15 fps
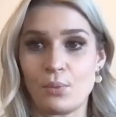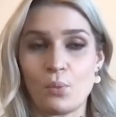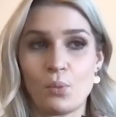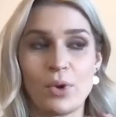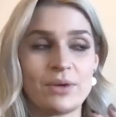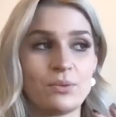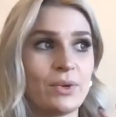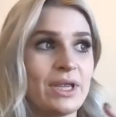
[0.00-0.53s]

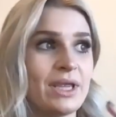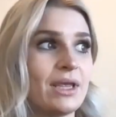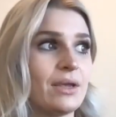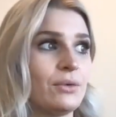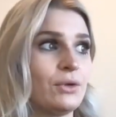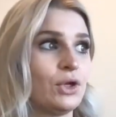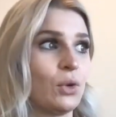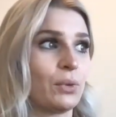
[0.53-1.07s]

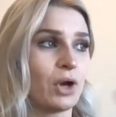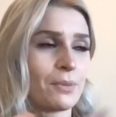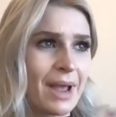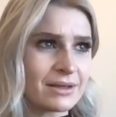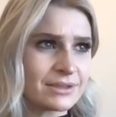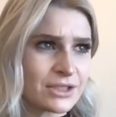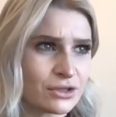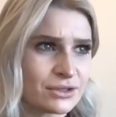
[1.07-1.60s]
when our
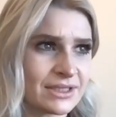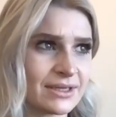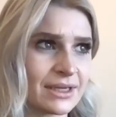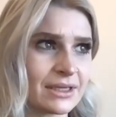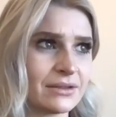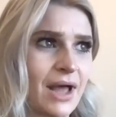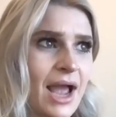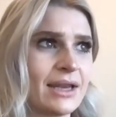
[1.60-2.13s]
balance starts to
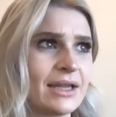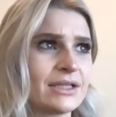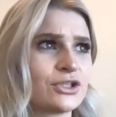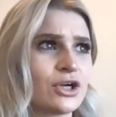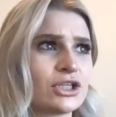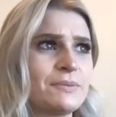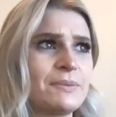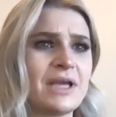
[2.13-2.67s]
decline and it
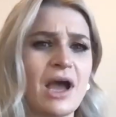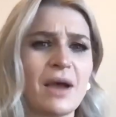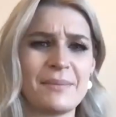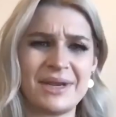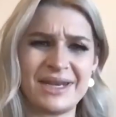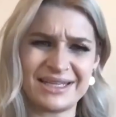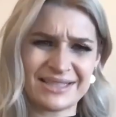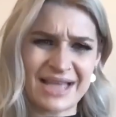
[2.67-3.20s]
starts to become
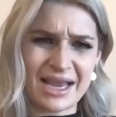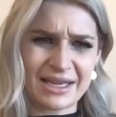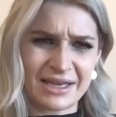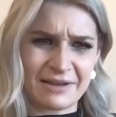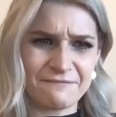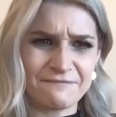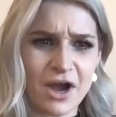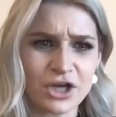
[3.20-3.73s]
an
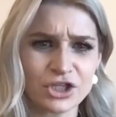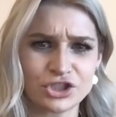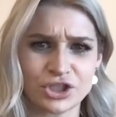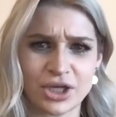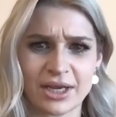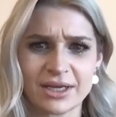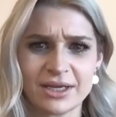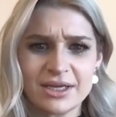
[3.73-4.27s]
executive
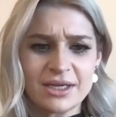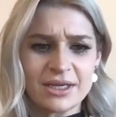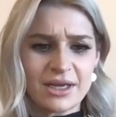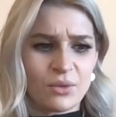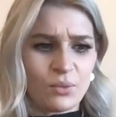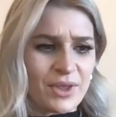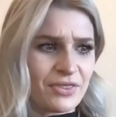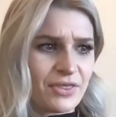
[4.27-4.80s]
function,
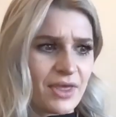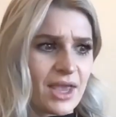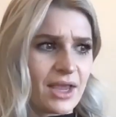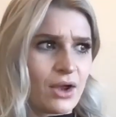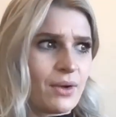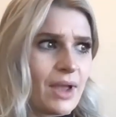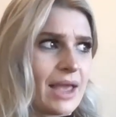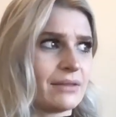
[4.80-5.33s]
we
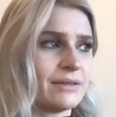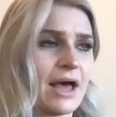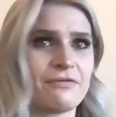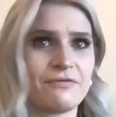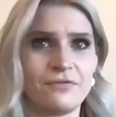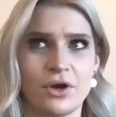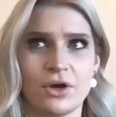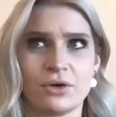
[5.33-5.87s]
think, okay,
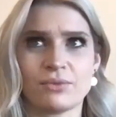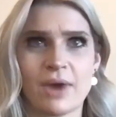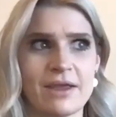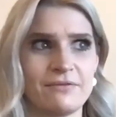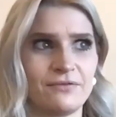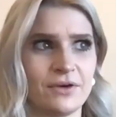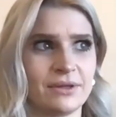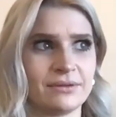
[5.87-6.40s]
left foot,
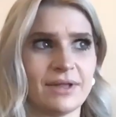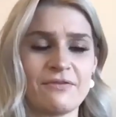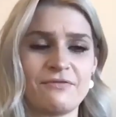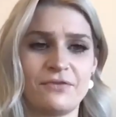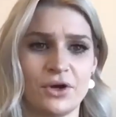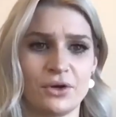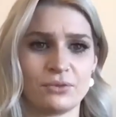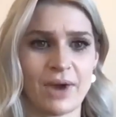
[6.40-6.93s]
right foot,
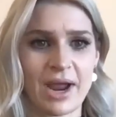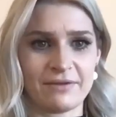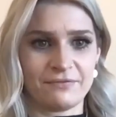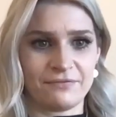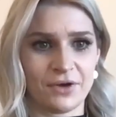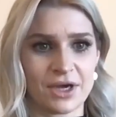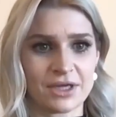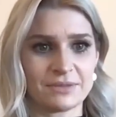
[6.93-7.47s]
left foot, right
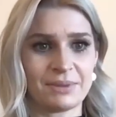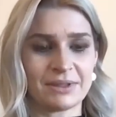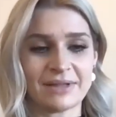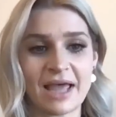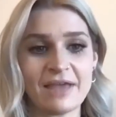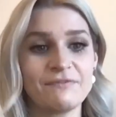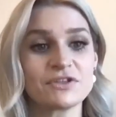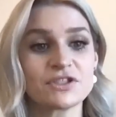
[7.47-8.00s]
foot. But
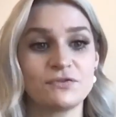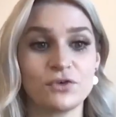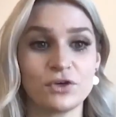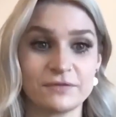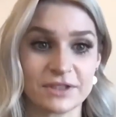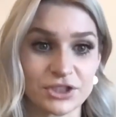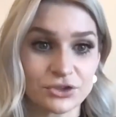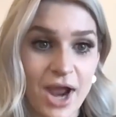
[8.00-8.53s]
life is full
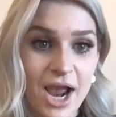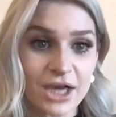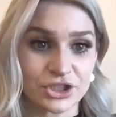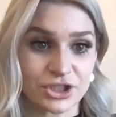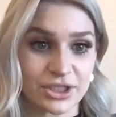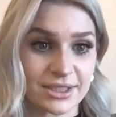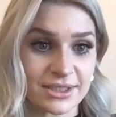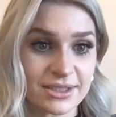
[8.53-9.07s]
of
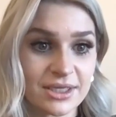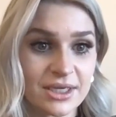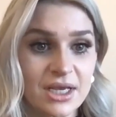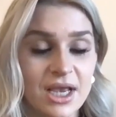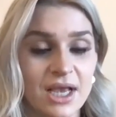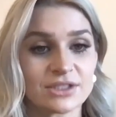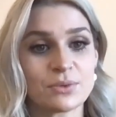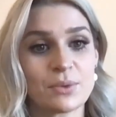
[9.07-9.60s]
distractions.
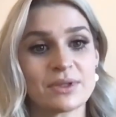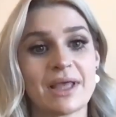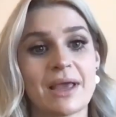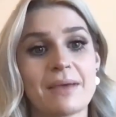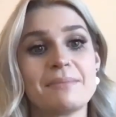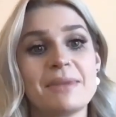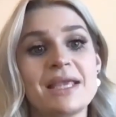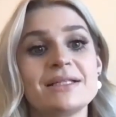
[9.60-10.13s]
And so what
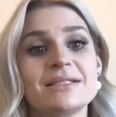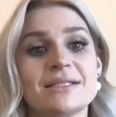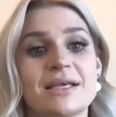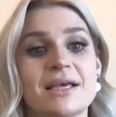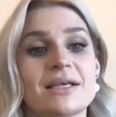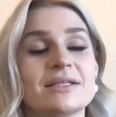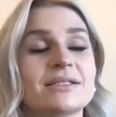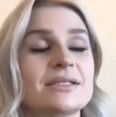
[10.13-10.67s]
that means
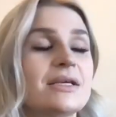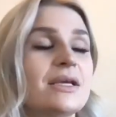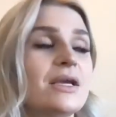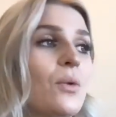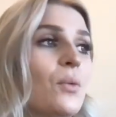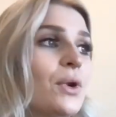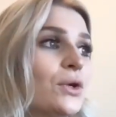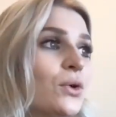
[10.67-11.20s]
is
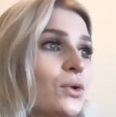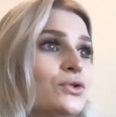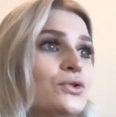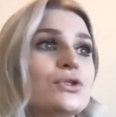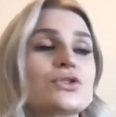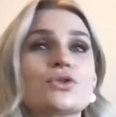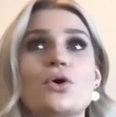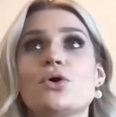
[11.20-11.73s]
when an
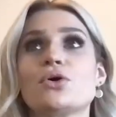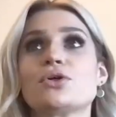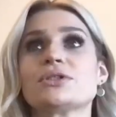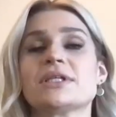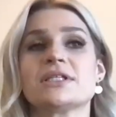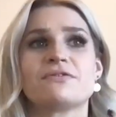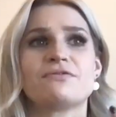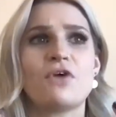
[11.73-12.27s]
older
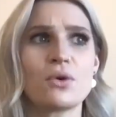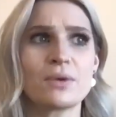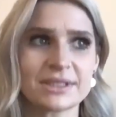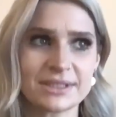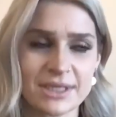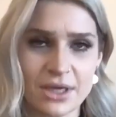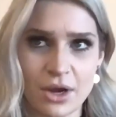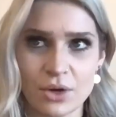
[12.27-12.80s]
adult is
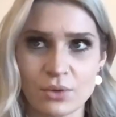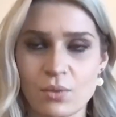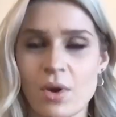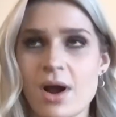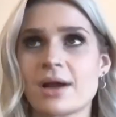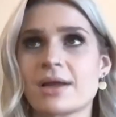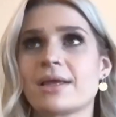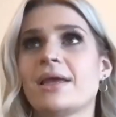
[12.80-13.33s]
focusing on
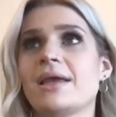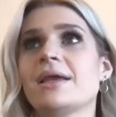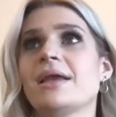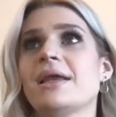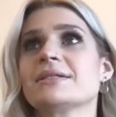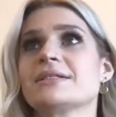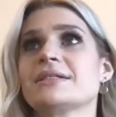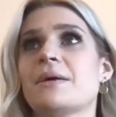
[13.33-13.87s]

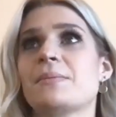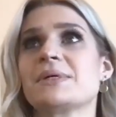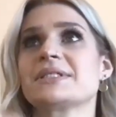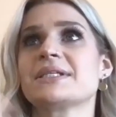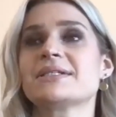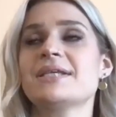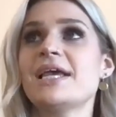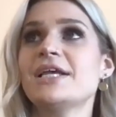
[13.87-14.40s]
walking and someone
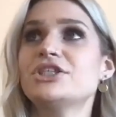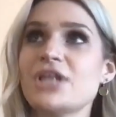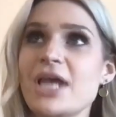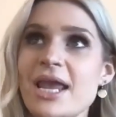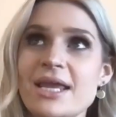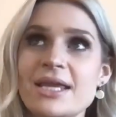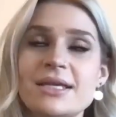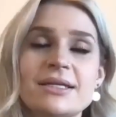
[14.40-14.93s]
says, hey,
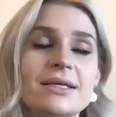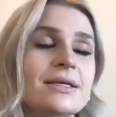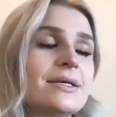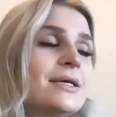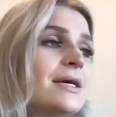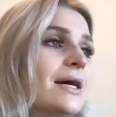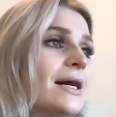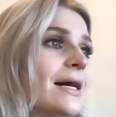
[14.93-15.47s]
Jane,
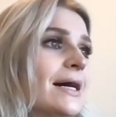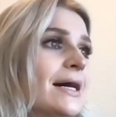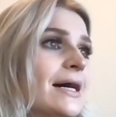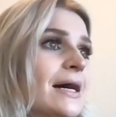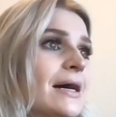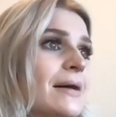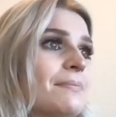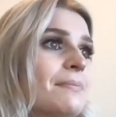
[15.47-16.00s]

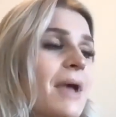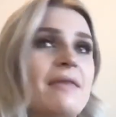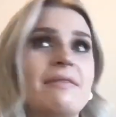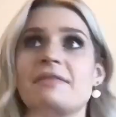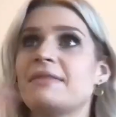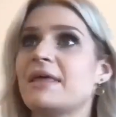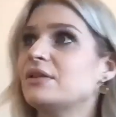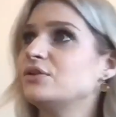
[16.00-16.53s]
and
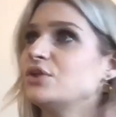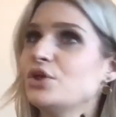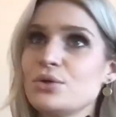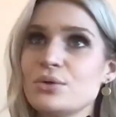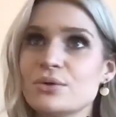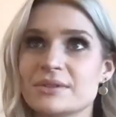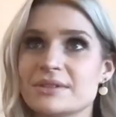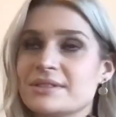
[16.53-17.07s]
then they
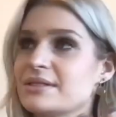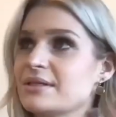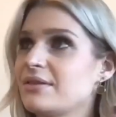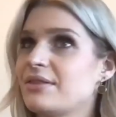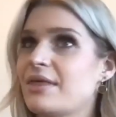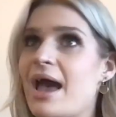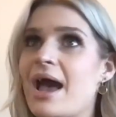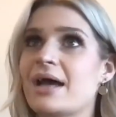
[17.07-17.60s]
lose
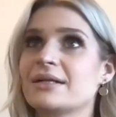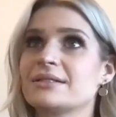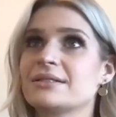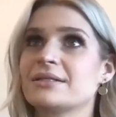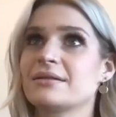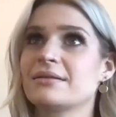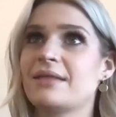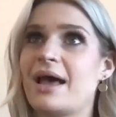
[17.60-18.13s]
that
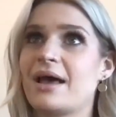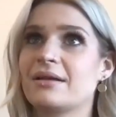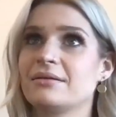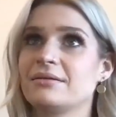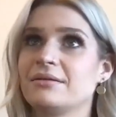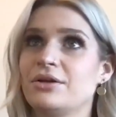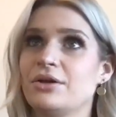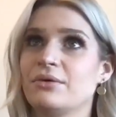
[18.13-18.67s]

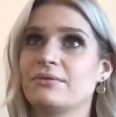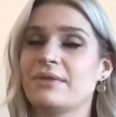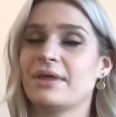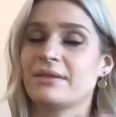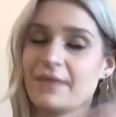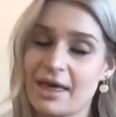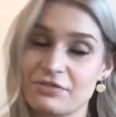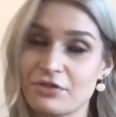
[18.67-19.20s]

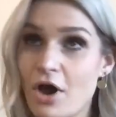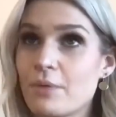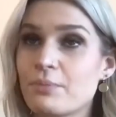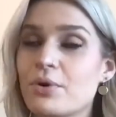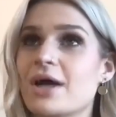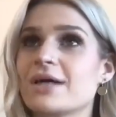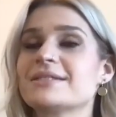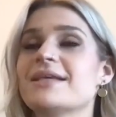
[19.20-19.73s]

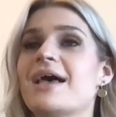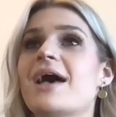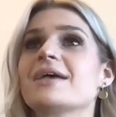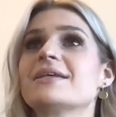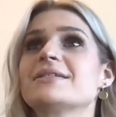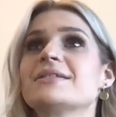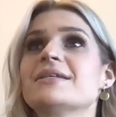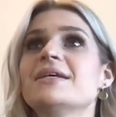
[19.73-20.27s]
thought
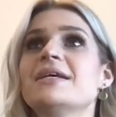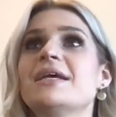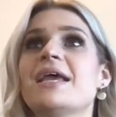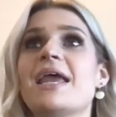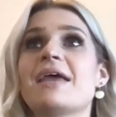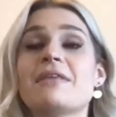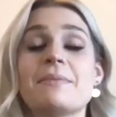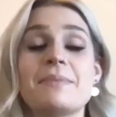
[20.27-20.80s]
process
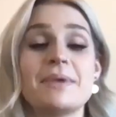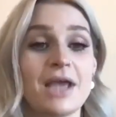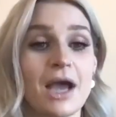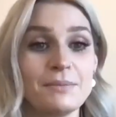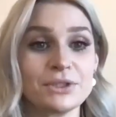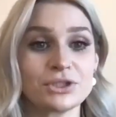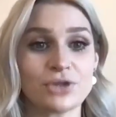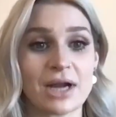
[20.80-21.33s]
and they
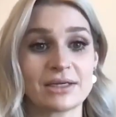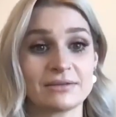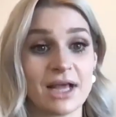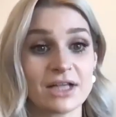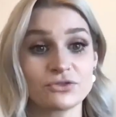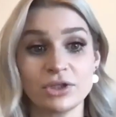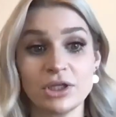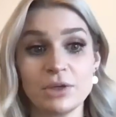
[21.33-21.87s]
become distracted,
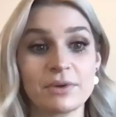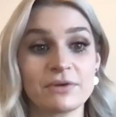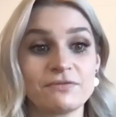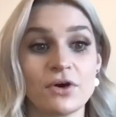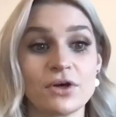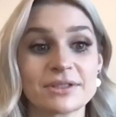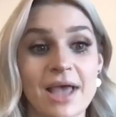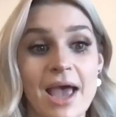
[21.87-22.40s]
that's really when
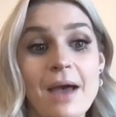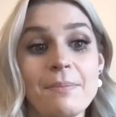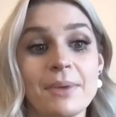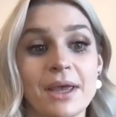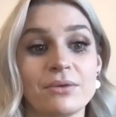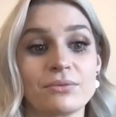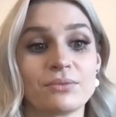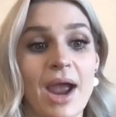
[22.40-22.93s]
falls
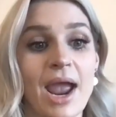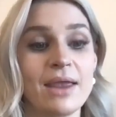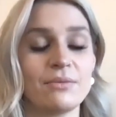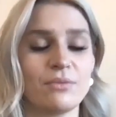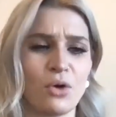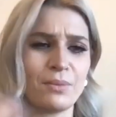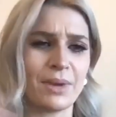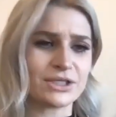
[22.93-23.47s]
happen, right?
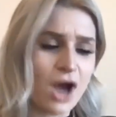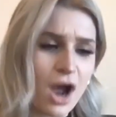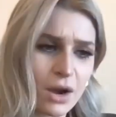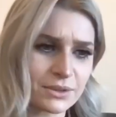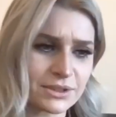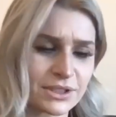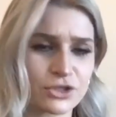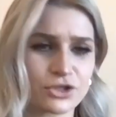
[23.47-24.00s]
Oh, my
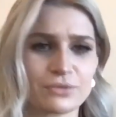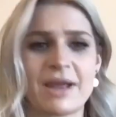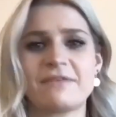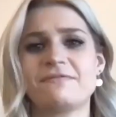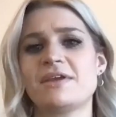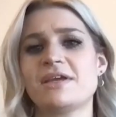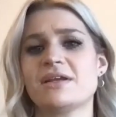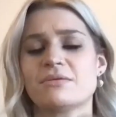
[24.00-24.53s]
dog was under my
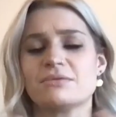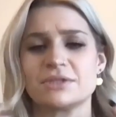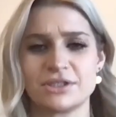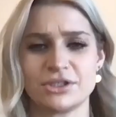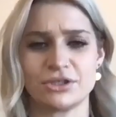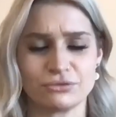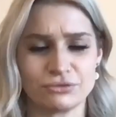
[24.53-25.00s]
feet. I was,